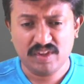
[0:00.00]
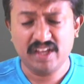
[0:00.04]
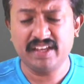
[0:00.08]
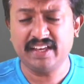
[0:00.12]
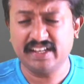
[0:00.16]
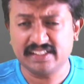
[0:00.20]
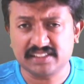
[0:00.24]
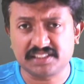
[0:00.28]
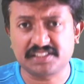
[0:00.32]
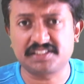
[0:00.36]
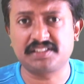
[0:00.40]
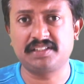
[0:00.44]

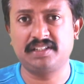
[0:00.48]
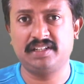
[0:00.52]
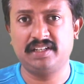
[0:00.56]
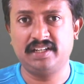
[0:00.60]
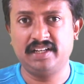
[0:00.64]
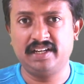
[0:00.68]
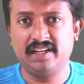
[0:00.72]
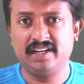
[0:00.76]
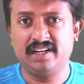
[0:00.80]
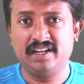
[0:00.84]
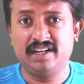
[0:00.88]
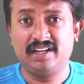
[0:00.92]
yes,
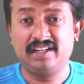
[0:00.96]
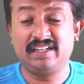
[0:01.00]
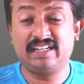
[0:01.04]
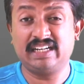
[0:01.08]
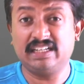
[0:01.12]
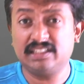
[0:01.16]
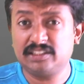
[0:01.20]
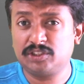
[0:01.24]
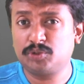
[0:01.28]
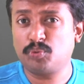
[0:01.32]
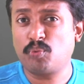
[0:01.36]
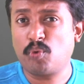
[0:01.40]

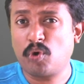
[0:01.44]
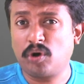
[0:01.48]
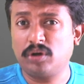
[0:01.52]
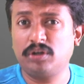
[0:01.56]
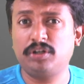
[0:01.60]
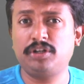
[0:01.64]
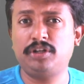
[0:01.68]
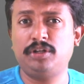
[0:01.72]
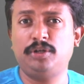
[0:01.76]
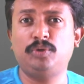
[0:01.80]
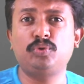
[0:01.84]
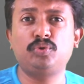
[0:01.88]
does
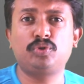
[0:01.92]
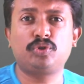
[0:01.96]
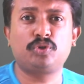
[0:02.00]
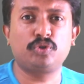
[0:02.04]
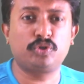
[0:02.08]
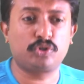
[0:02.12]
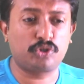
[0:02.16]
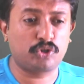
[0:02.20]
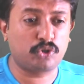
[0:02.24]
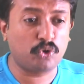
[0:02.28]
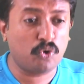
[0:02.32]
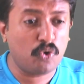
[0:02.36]
want you
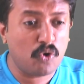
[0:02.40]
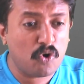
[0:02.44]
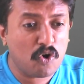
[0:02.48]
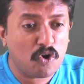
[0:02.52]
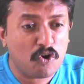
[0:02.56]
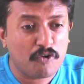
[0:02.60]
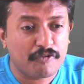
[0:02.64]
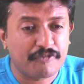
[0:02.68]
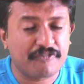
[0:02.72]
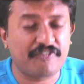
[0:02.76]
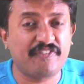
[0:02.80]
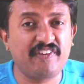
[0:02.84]
to toe
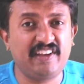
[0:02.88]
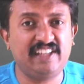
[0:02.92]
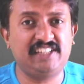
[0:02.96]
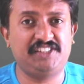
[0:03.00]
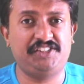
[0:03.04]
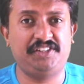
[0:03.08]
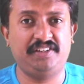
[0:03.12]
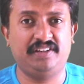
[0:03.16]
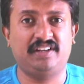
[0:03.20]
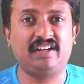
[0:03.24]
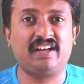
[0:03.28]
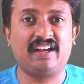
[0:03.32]

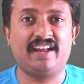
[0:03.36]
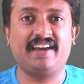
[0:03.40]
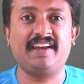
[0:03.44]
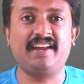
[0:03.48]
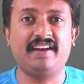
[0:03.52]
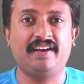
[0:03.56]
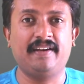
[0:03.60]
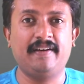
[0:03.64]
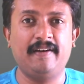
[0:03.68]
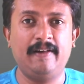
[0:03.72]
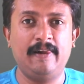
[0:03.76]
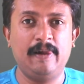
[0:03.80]
official
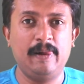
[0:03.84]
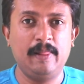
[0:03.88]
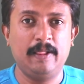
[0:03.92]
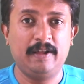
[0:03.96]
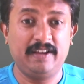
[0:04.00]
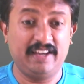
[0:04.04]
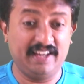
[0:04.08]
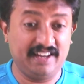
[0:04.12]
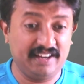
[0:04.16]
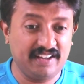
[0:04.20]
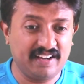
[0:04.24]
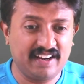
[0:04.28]
line
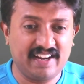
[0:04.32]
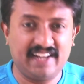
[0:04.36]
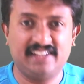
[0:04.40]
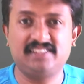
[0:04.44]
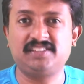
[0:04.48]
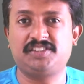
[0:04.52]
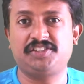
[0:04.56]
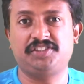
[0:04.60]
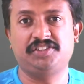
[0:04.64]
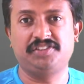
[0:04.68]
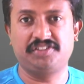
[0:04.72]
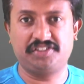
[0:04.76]
in your
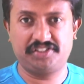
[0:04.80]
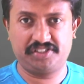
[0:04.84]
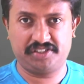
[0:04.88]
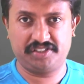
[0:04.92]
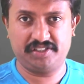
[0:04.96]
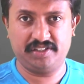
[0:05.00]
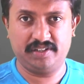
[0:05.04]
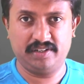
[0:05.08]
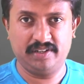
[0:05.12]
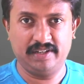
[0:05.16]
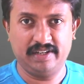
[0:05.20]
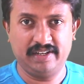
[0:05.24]

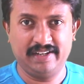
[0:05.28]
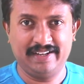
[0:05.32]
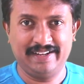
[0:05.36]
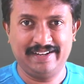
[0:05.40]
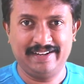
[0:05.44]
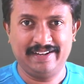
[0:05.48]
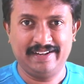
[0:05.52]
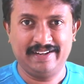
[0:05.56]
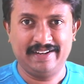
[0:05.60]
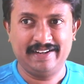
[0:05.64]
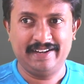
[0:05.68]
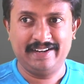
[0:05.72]
answers.
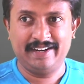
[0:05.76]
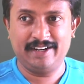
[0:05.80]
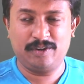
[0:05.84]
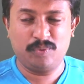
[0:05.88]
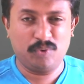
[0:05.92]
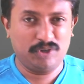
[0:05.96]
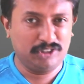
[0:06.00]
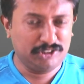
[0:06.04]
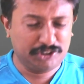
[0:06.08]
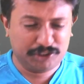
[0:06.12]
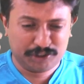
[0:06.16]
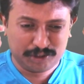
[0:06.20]
It
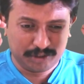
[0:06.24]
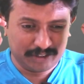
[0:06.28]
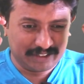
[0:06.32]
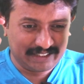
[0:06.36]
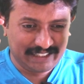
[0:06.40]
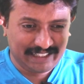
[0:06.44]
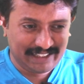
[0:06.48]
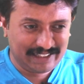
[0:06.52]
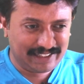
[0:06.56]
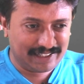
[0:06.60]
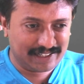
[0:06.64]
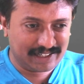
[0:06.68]
wants to
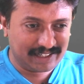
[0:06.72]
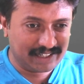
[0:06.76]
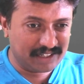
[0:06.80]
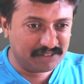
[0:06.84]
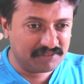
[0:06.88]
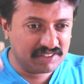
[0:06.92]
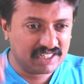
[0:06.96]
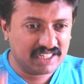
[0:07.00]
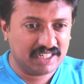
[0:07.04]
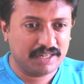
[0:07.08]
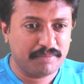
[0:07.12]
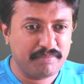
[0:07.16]
see that
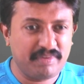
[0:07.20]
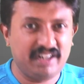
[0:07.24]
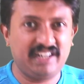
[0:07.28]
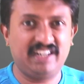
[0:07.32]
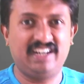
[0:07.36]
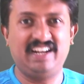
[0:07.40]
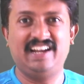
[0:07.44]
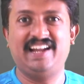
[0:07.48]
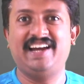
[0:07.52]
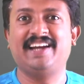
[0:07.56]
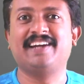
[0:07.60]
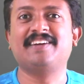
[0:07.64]

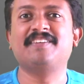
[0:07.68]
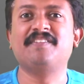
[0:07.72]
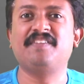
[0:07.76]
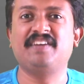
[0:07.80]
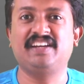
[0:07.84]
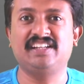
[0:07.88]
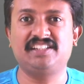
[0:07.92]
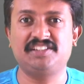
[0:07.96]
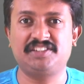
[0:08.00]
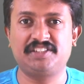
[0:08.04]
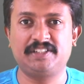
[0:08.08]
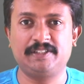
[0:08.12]
government
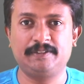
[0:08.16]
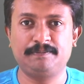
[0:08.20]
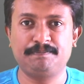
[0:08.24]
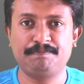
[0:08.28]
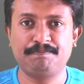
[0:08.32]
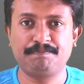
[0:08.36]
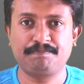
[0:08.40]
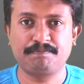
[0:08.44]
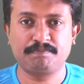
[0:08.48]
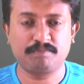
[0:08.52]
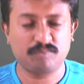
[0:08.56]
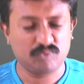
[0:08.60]
language.
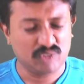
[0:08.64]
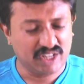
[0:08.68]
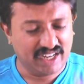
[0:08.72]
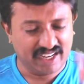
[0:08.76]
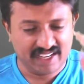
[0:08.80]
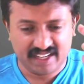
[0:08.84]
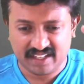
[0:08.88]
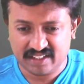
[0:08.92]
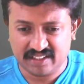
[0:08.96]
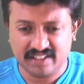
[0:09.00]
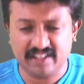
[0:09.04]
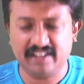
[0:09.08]

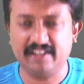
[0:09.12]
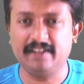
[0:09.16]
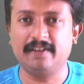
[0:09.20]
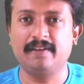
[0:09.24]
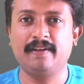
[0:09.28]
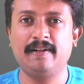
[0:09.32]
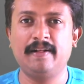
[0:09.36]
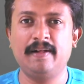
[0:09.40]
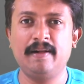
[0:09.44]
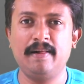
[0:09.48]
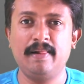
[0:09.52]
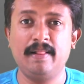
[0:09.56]
I
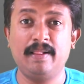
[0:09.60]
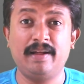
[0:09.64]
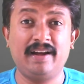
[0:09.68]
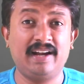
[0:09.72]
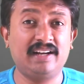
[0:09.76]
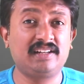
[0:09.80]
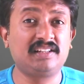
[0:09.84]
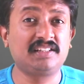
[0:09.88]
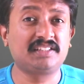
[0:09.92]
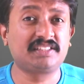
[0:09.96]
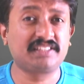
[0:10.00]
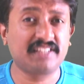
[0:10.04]
agree.
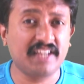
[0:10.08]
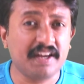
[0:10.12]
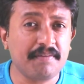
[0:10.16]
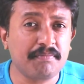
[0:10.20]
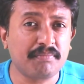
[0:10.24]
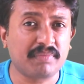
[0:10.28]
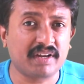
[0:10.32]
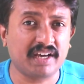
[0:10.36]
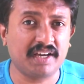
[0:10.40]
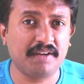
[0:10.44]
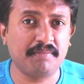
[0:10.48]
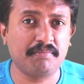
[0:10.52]
At the
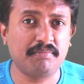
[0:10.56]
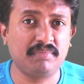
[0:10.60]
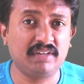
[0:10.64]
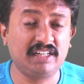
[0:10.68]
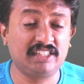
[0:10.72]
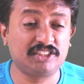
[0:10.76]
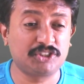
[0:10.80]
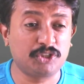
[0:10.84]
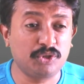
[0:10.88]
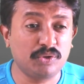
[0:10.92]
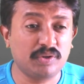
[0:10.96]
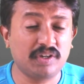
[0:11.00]
same time,
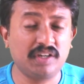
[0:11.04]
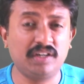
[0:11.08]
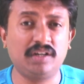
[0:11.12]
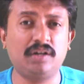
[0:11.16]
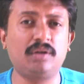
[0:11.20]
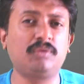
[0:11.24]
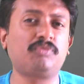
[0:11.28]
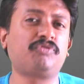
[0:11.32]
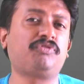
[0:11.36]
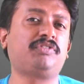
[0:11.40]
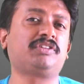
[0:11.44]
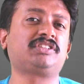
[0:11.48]
it's looking
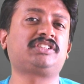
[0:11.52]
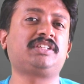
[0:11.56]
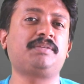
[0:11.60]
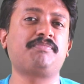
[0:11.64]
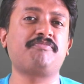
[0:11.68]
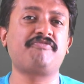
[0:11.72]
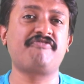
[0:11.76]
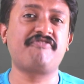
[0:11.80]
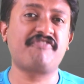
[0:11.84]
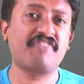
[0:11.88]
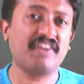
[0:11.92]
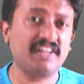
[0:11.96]
out for
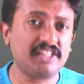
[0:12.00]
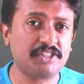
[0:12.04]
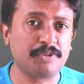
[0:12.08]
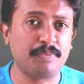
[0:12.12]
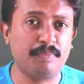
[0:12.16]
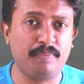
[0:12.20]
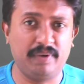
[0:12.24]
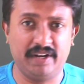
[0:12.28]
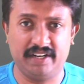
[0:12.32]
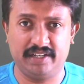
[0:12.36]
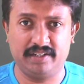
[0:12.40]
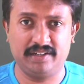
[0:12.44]
some fresh
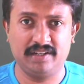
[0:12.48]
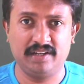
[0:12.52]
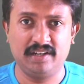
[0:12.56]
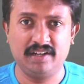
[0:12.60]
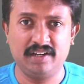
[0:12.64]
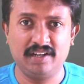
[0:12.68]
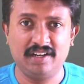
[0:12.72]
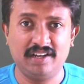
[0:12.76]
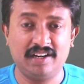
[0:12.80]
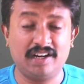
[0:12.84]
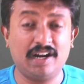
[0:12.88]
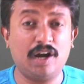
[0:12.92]
blood,
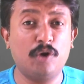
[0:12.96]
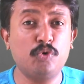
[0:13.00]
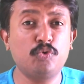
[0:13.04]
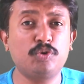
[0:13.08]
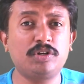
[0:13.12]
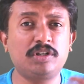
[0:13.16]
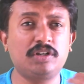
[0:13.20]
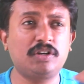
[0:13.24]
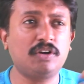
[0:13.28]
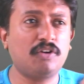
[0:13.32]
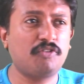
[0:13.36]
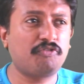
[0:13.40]

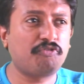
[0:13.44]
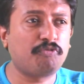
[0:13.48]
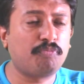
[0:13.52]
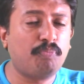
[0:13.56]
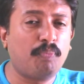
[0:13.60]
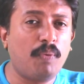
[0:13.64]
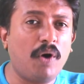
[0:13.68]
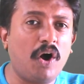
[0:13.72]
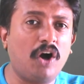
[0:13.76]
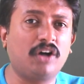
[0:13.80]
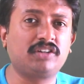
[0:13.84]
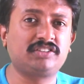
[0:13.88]
out
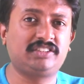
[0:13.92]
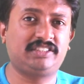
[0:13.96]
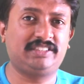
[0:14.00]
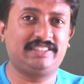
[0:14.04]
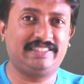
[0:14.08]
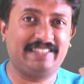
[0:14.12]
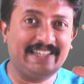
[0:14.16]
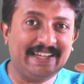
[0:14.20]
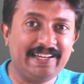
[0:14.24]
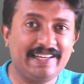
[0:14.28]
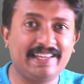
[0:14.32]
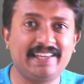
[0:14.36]
of
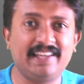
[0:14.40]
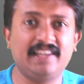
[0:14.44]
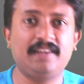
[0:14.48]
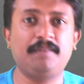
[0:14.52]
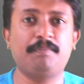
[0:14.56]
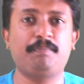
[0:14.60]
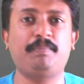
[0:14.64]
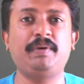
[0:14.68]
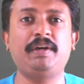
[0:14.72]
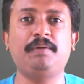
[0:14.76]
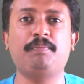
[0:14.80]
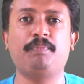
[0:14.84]
box
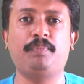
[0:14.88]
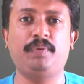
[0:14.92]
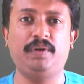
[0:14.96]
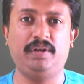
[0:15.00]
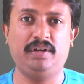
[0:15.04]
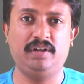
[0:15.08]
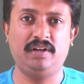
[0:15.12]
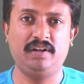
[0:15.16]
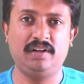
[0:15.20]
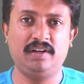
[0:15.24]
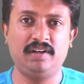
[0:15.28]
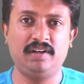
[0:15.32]
thinking people.